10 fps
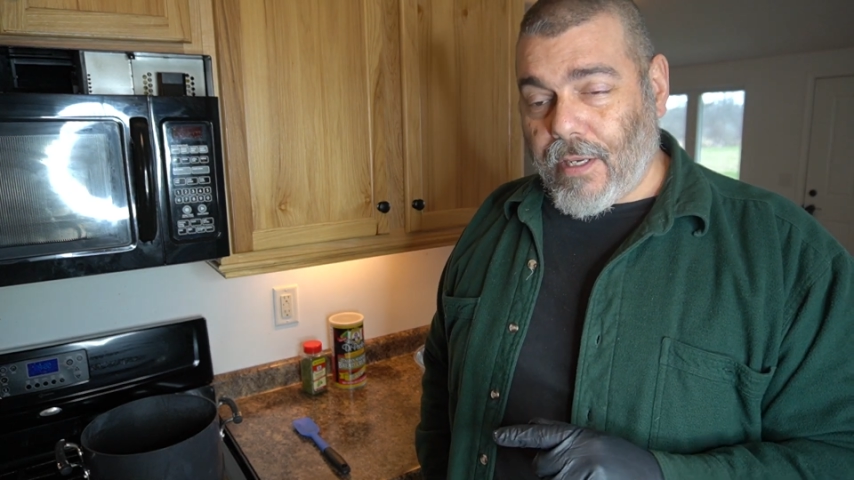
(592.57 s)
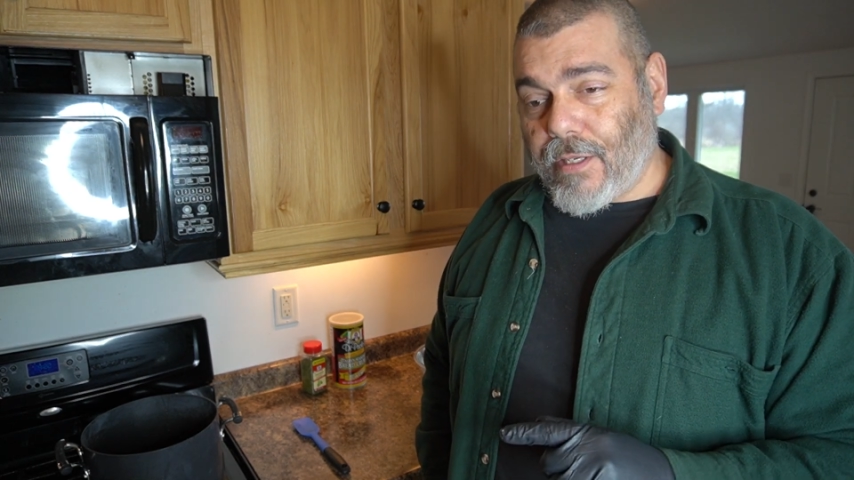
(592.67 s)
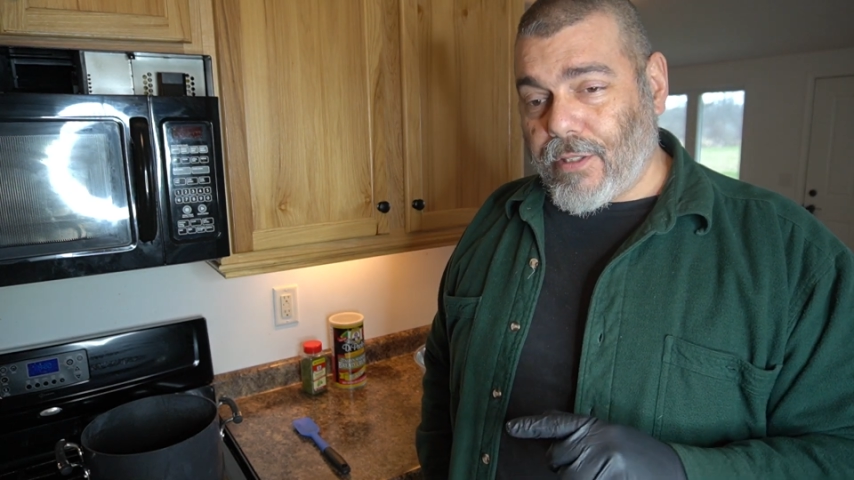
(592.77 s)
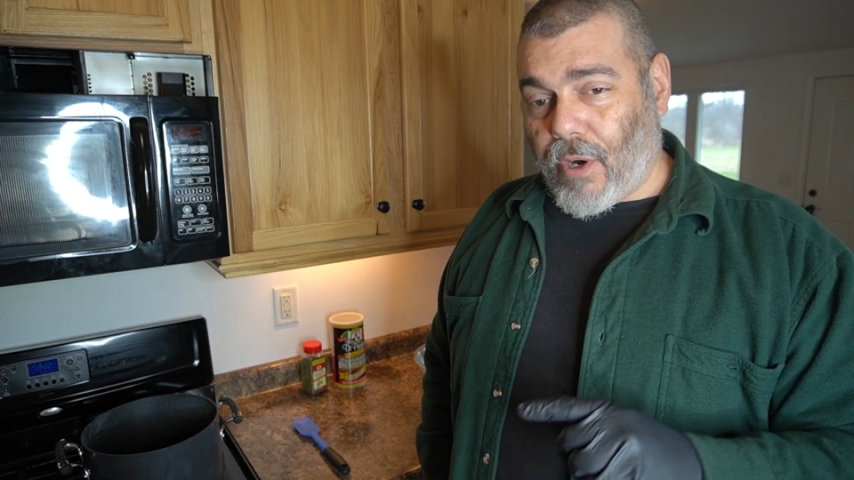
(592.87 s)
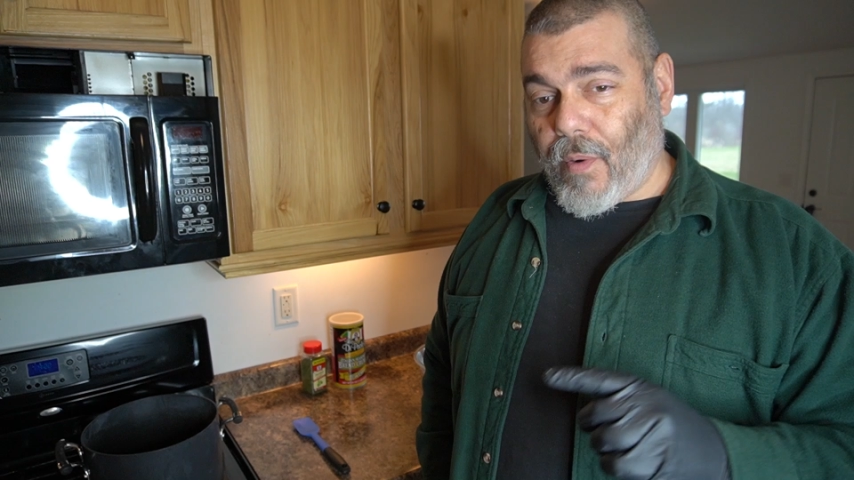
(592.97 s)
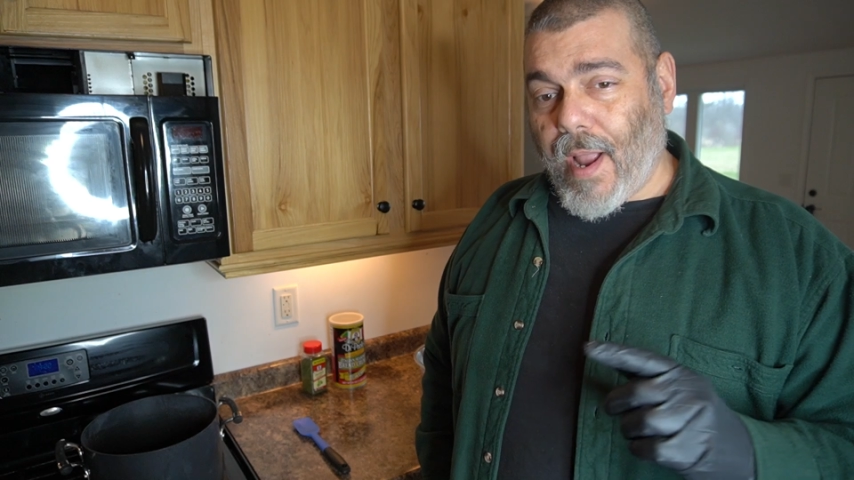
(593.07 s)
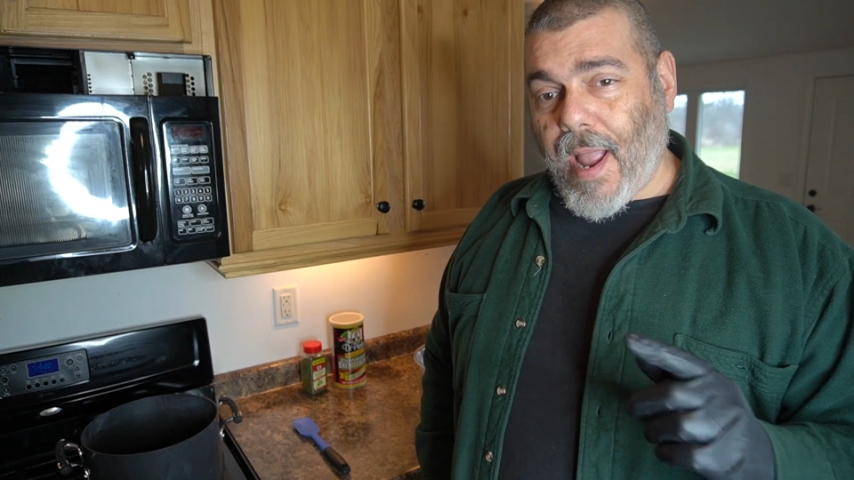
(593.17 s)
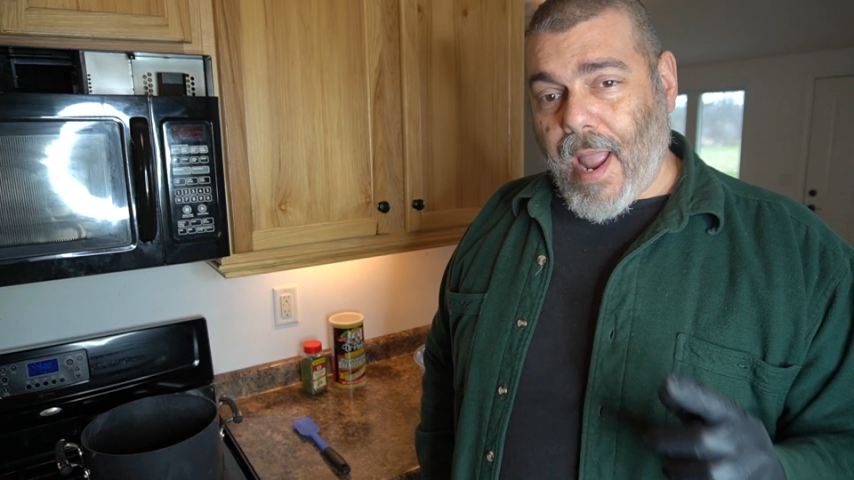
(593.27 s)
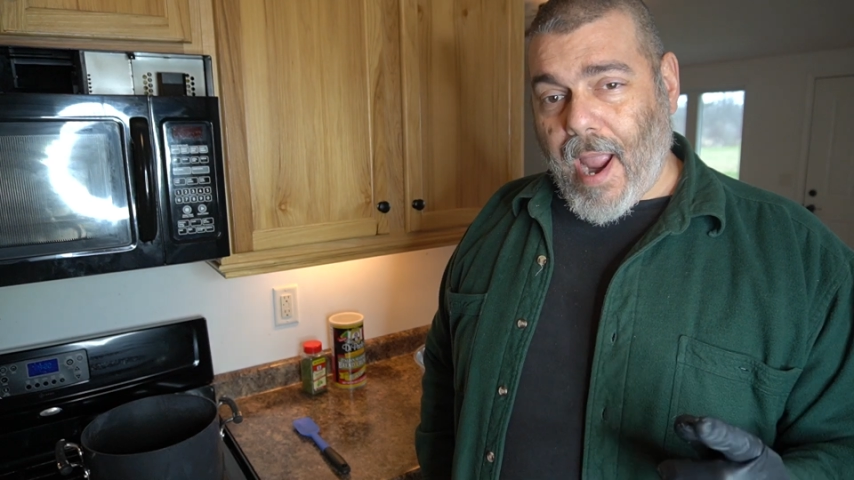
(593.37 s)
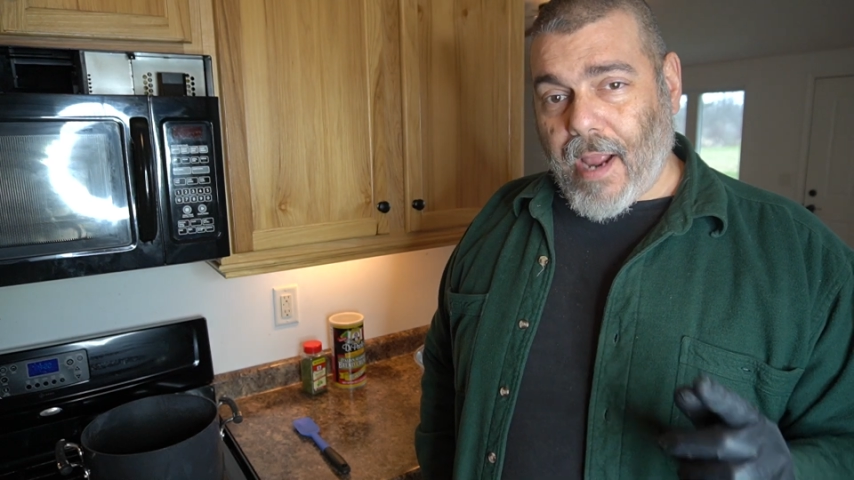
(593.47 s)
So
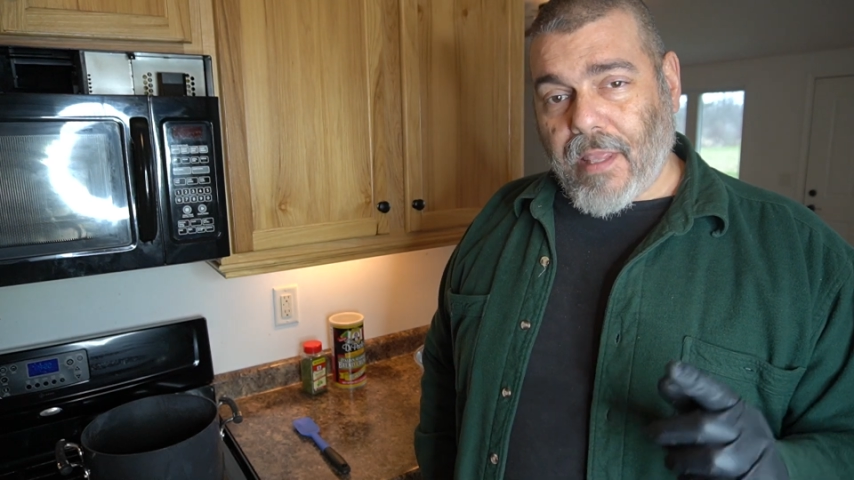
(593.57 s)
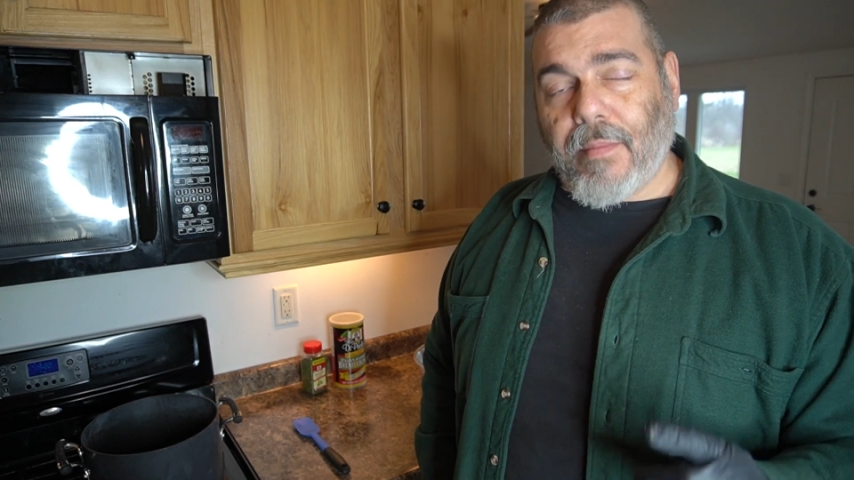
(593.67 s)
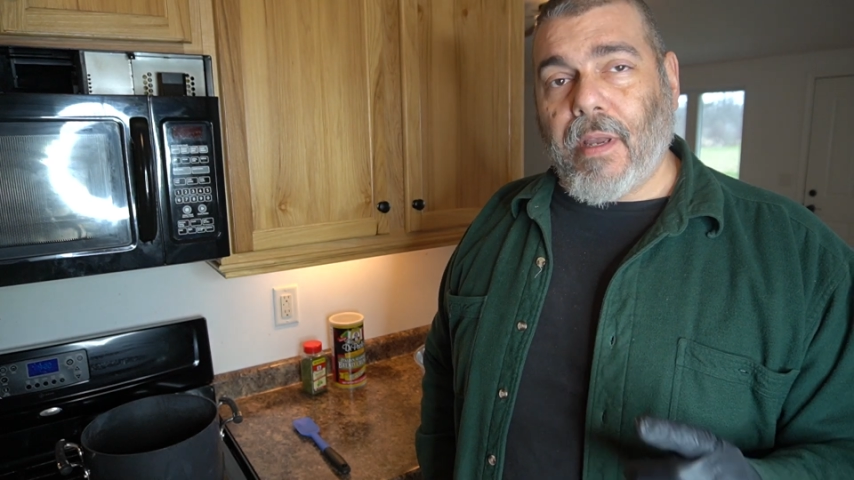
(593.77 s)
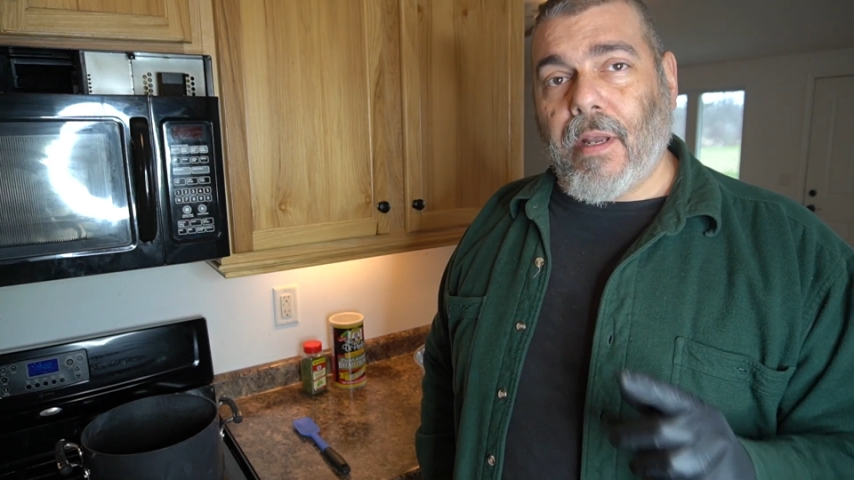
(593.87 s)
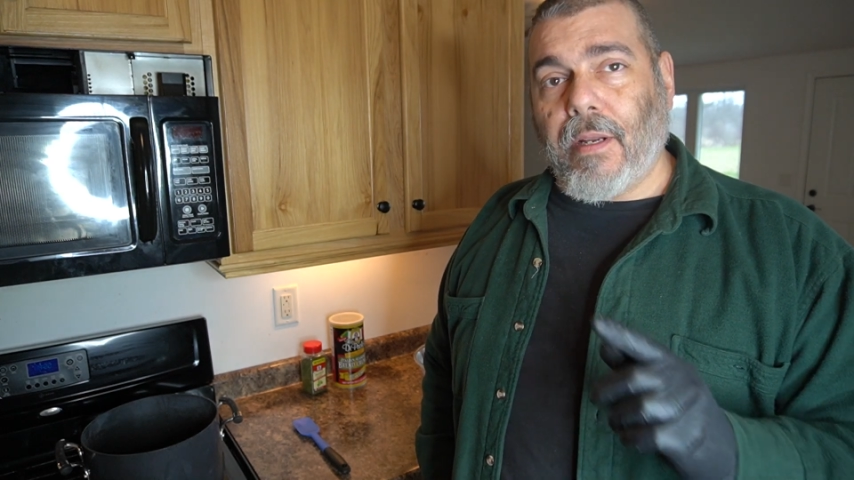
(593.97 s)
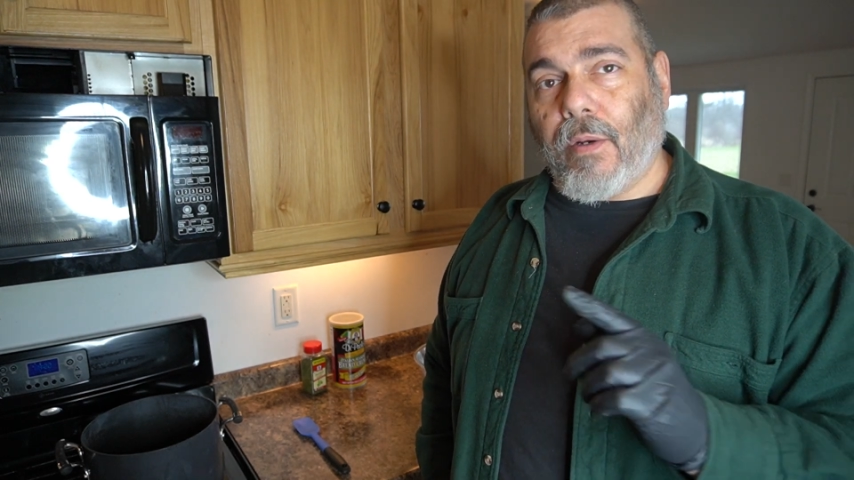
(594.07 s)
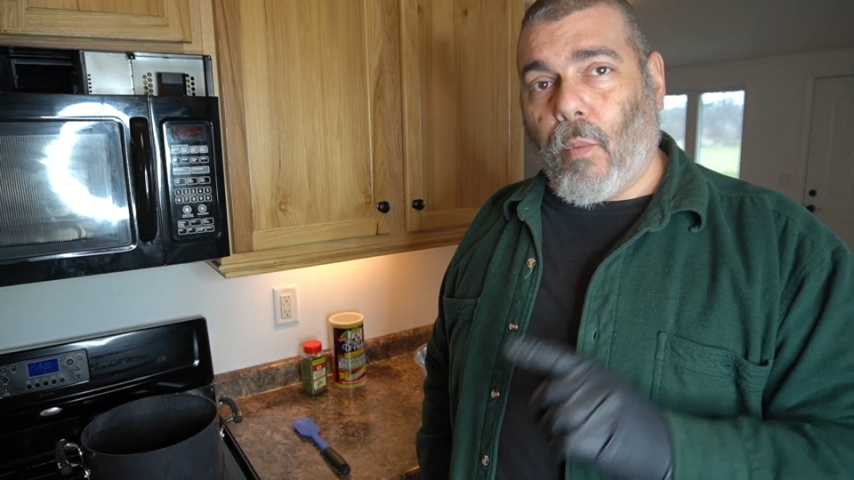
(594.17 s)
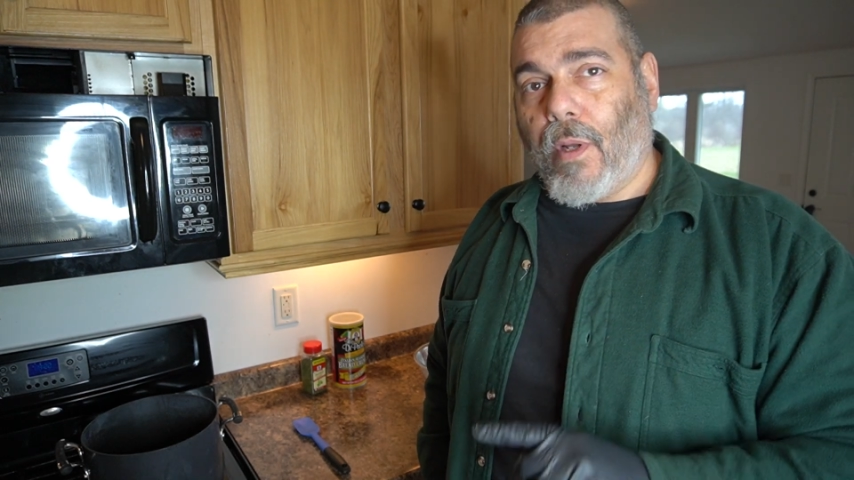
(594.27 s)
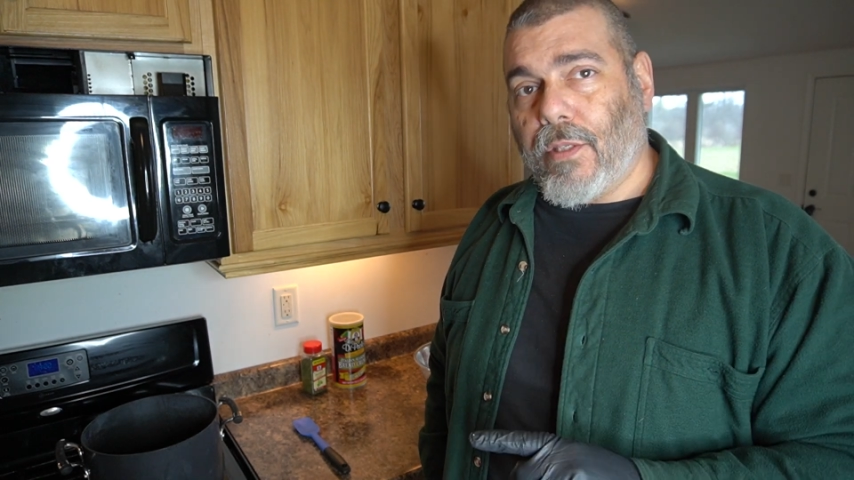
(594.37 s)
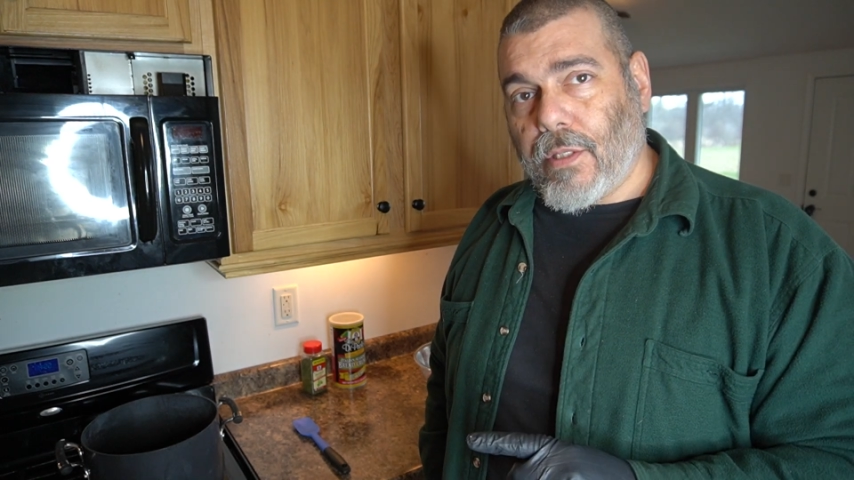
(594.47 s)
add them in
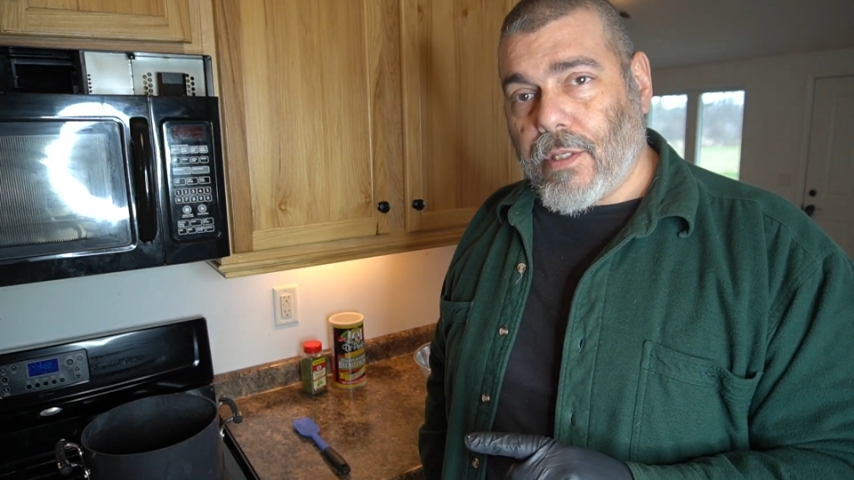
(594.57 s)
ones and